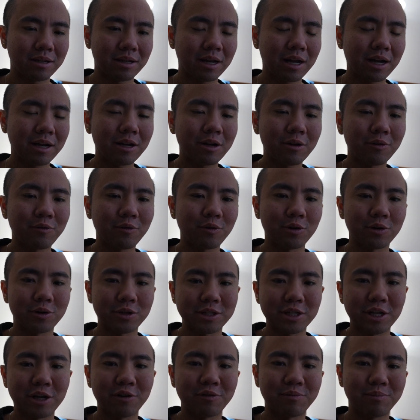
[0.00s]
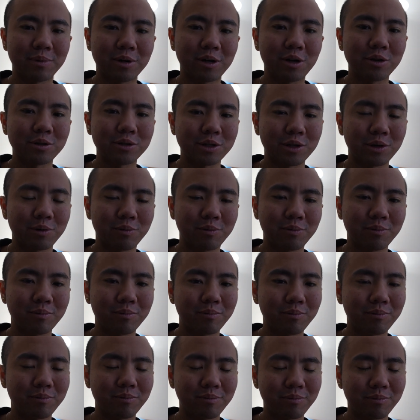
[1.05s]
I know, for herself, but also
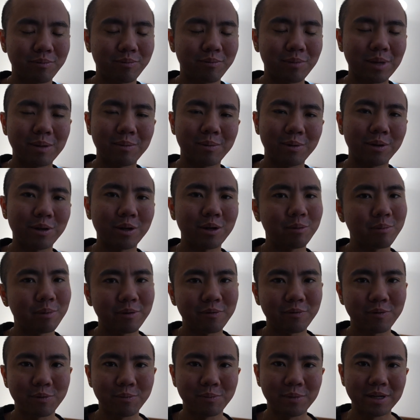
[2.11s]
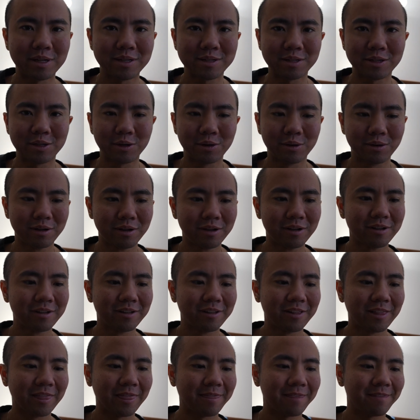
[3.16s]
maybe a little bit for me too.
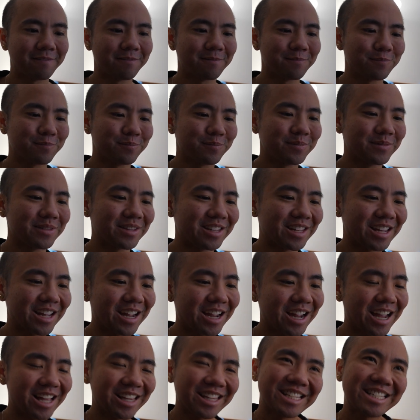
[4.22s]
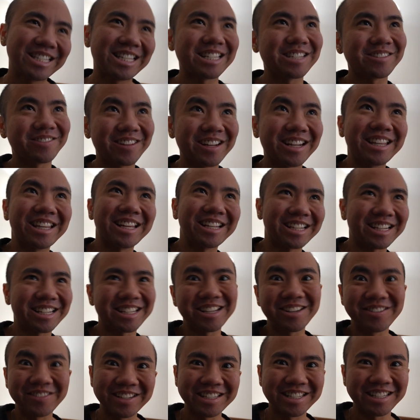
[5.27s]
At least that's what I'd like to
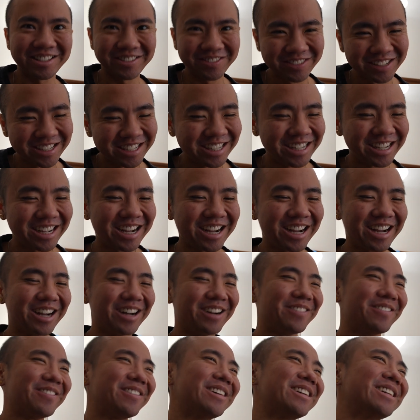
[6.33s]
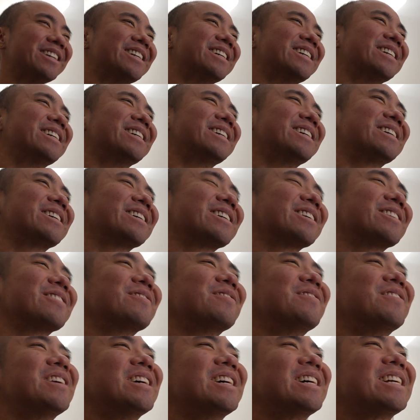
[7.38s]
tell myself. um,
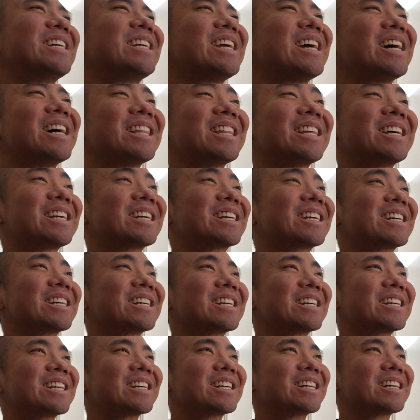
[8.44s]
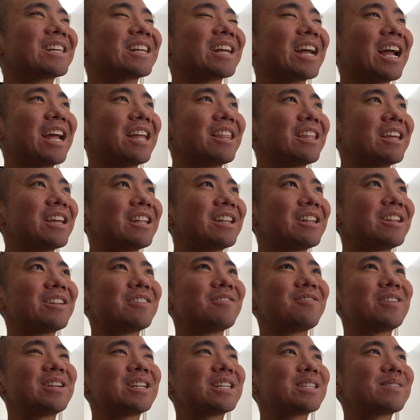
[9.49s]
but yeah, like, and then
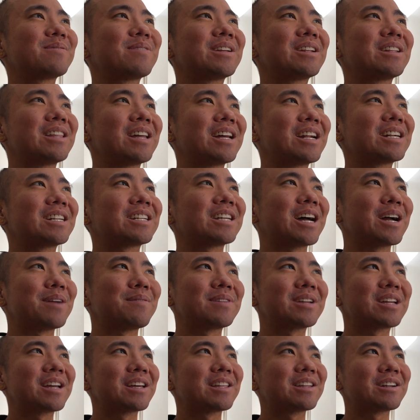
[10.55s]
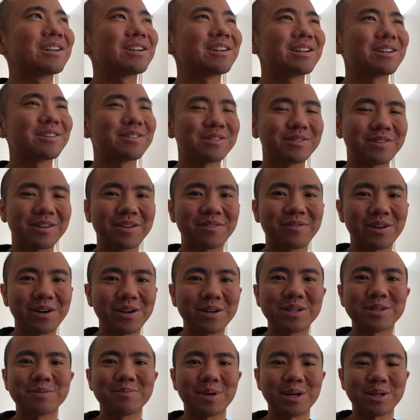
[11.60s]
we just spent a lot of time together. It was like very
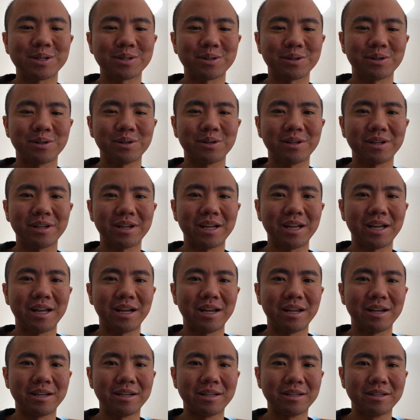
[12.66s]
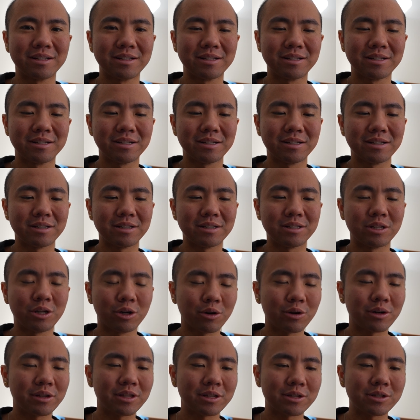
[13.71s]
special. And
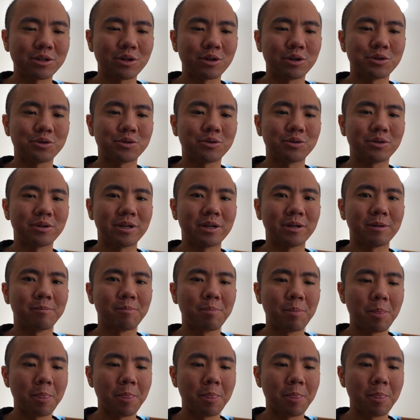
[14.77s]
during the surgery,